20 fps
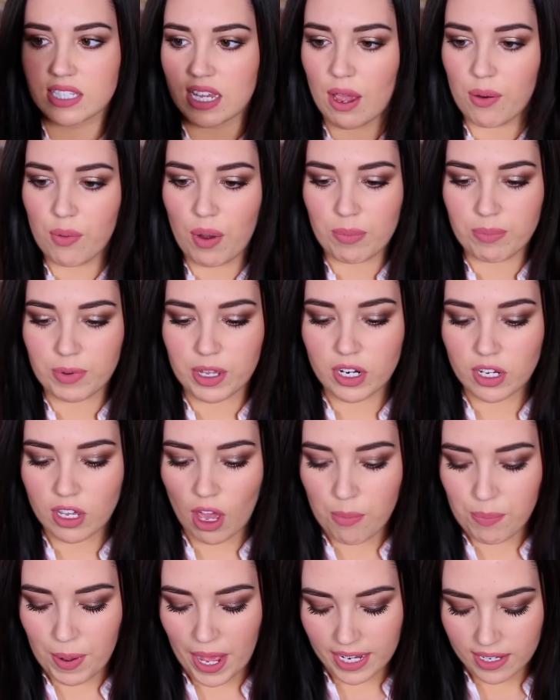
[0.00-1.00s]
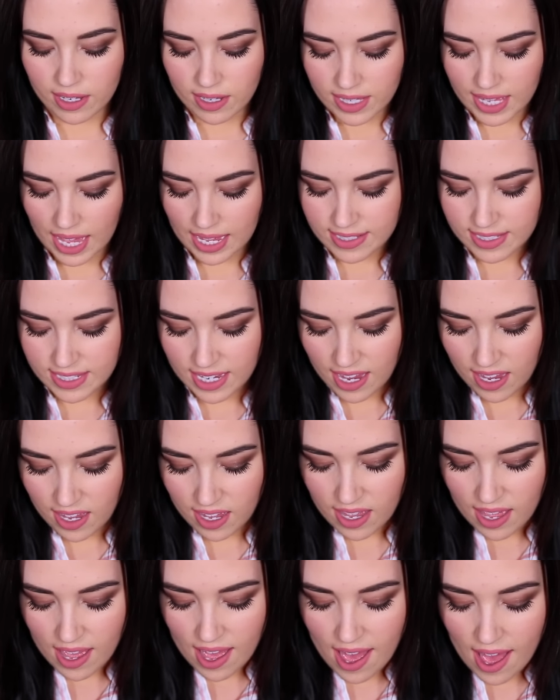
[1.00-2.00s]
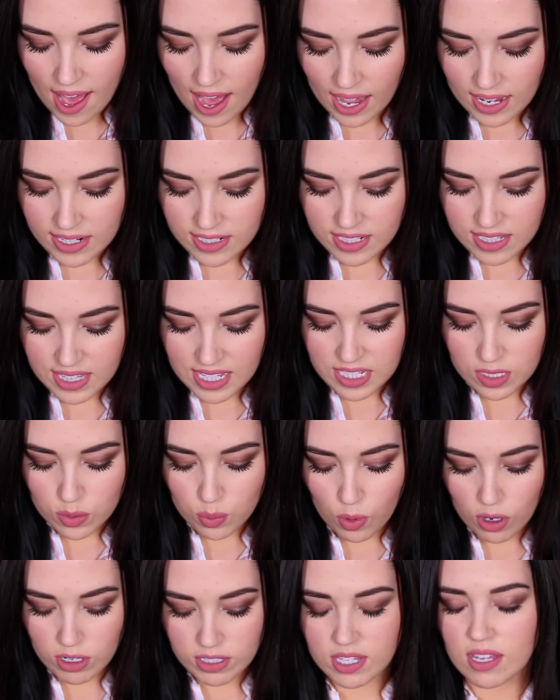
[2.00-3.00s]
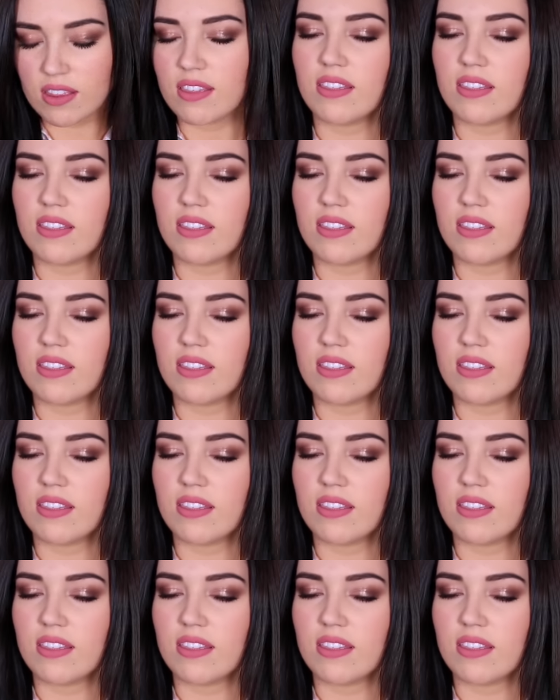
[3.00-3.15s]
so I'm gonna go back and get it. And this was